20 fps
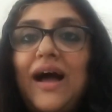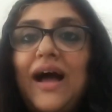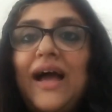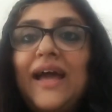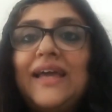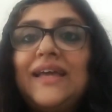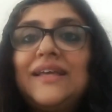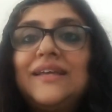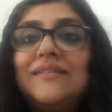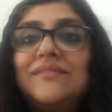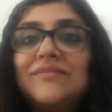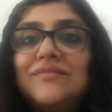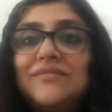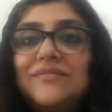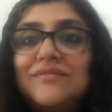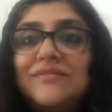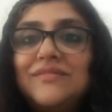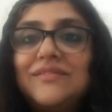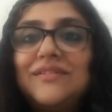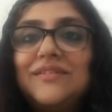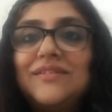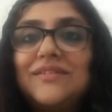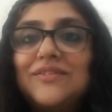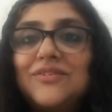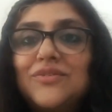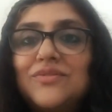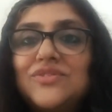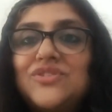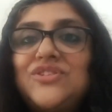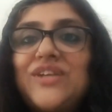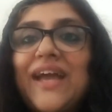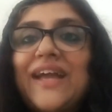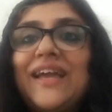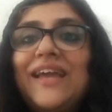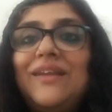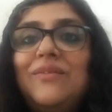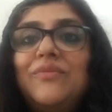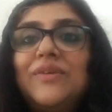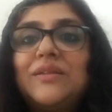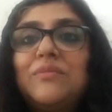I
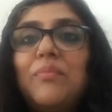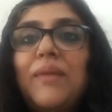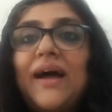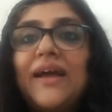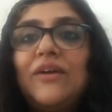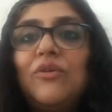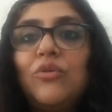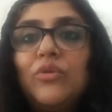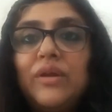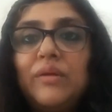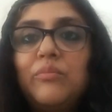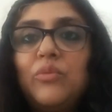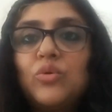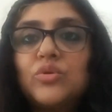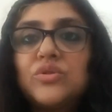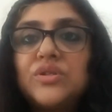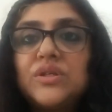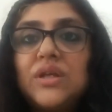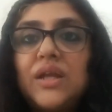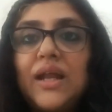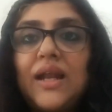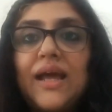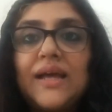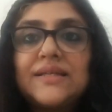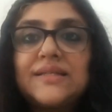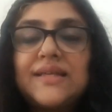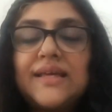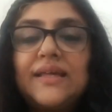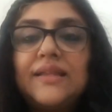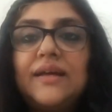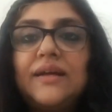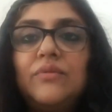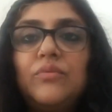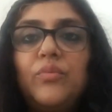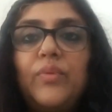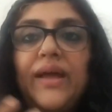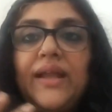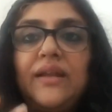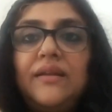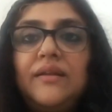check in with my own emotion and I say
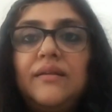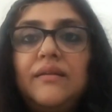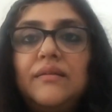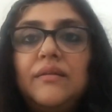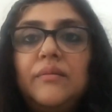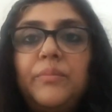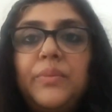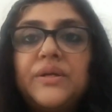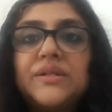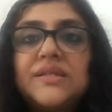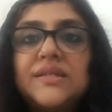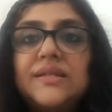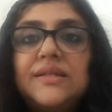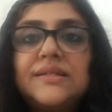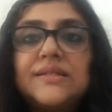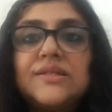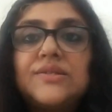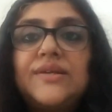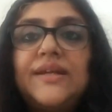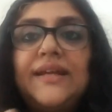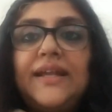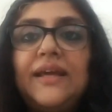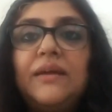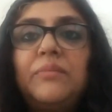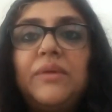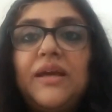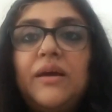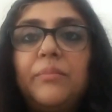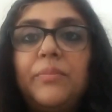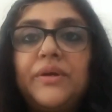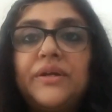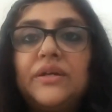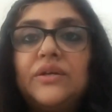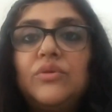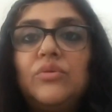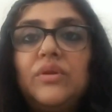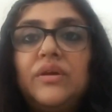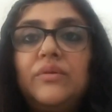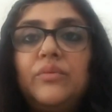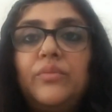that when the person is treating me a
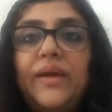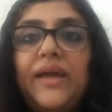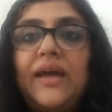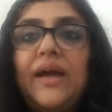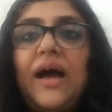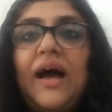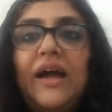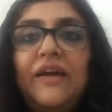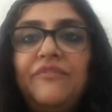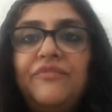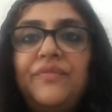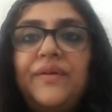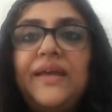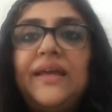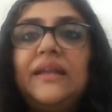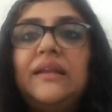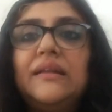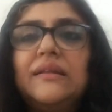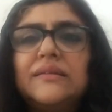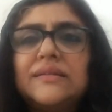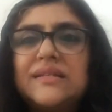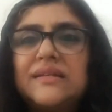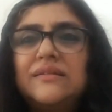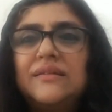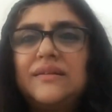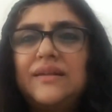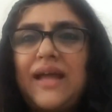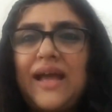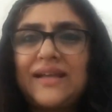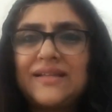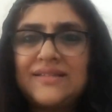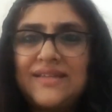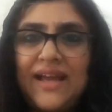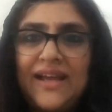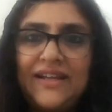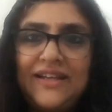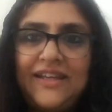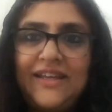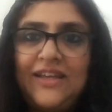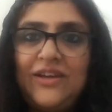particular way, I feel certain
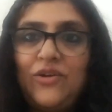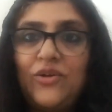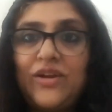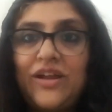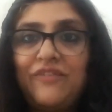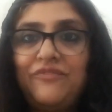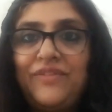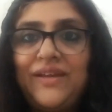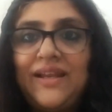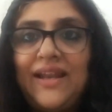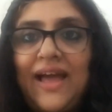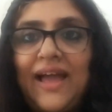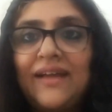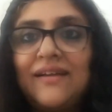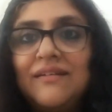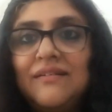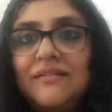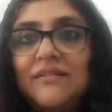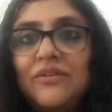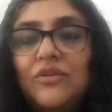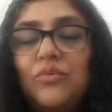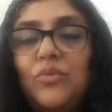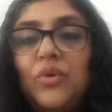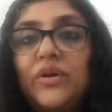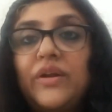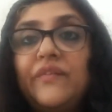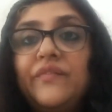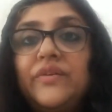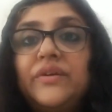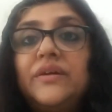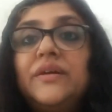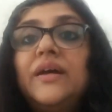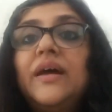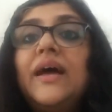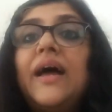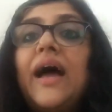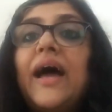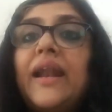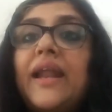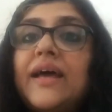anxiety or I feel anger or whatever,
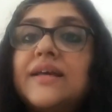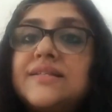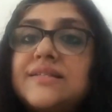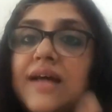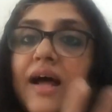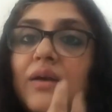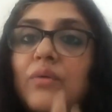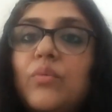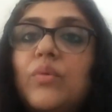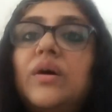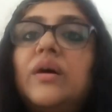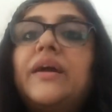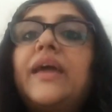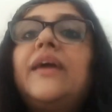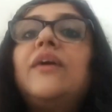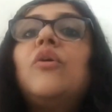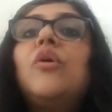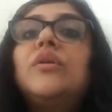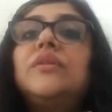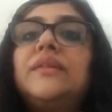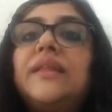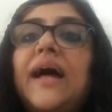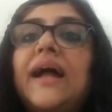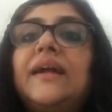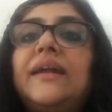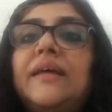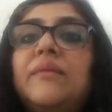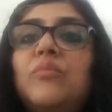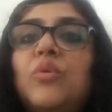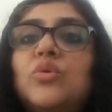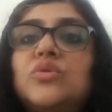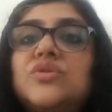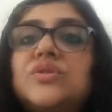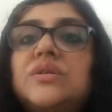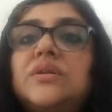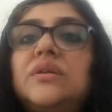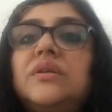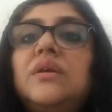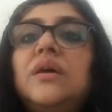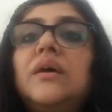and I start working on that
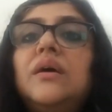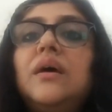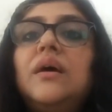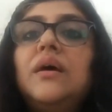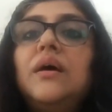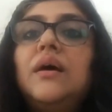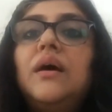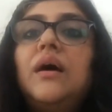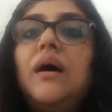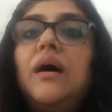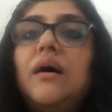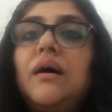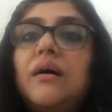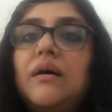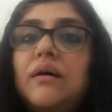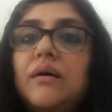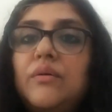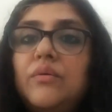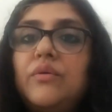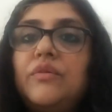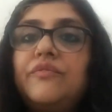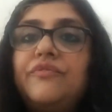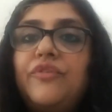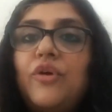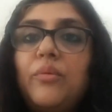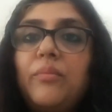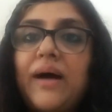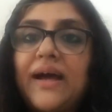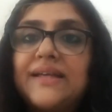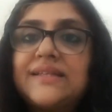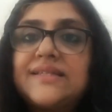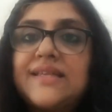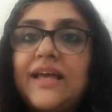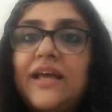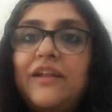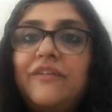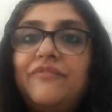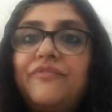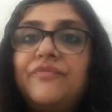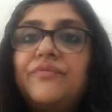emotion for
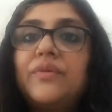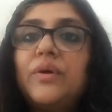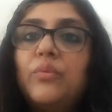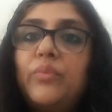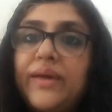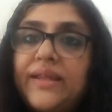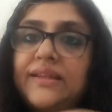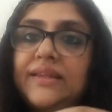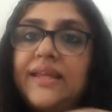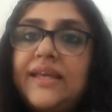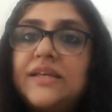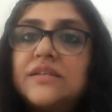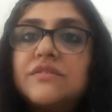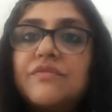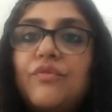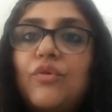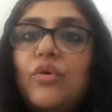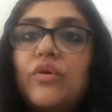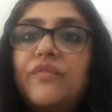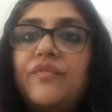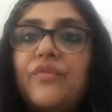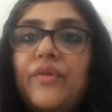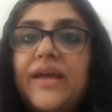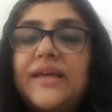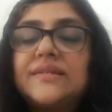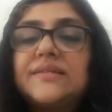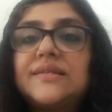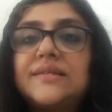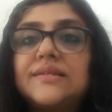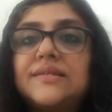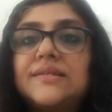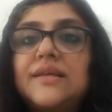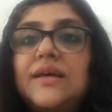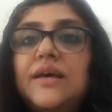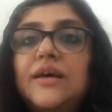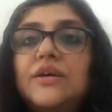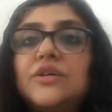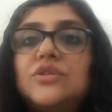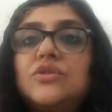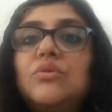myself with these four
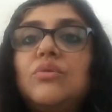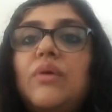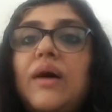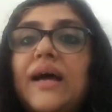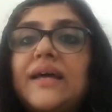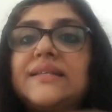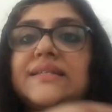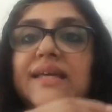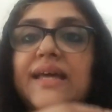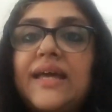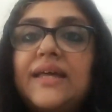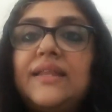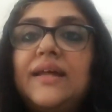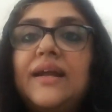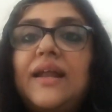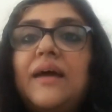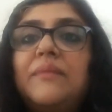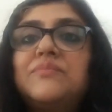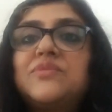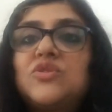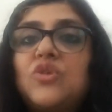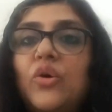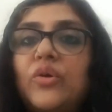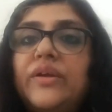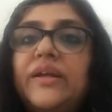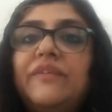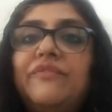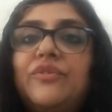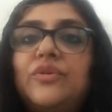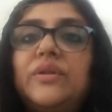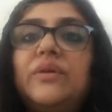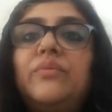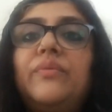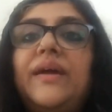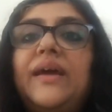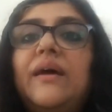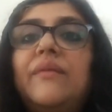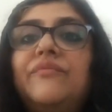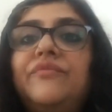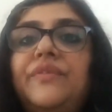phrases. So I say that I'm sorry for the
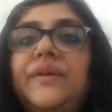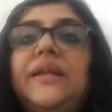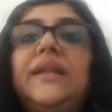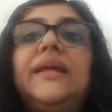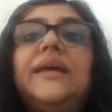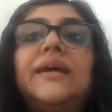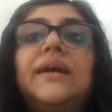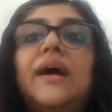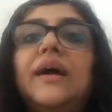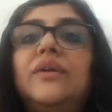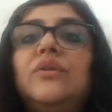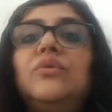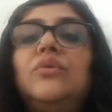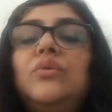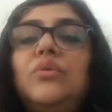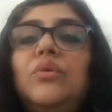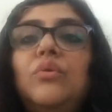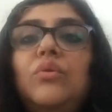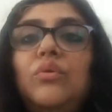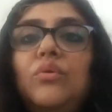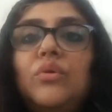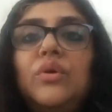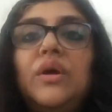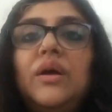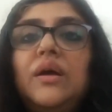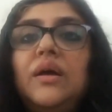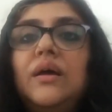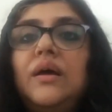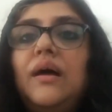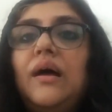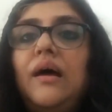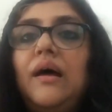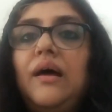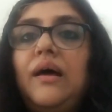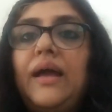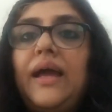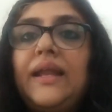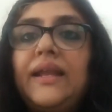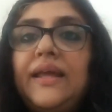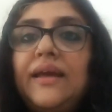way I'm feeling, I don't know
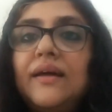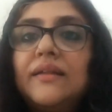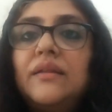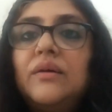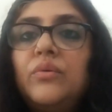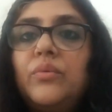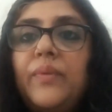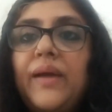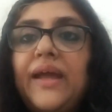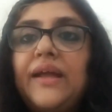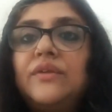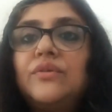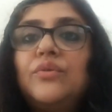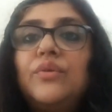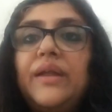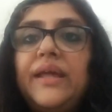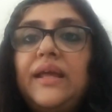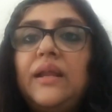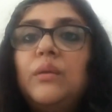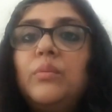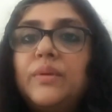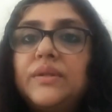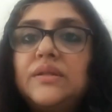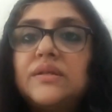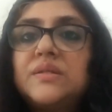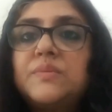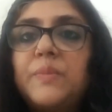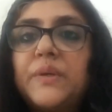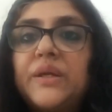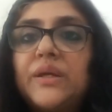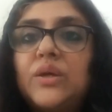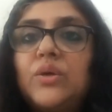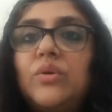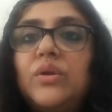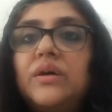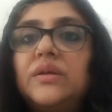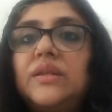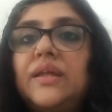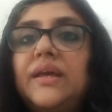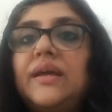any other way to deal with this
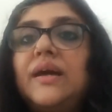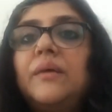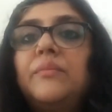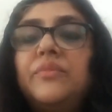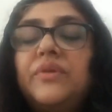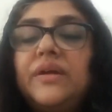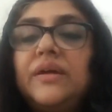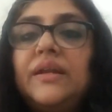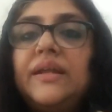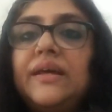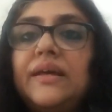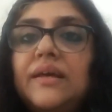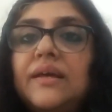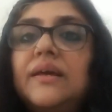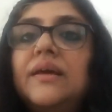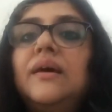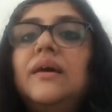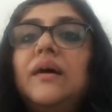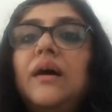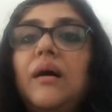particular thing, I'm really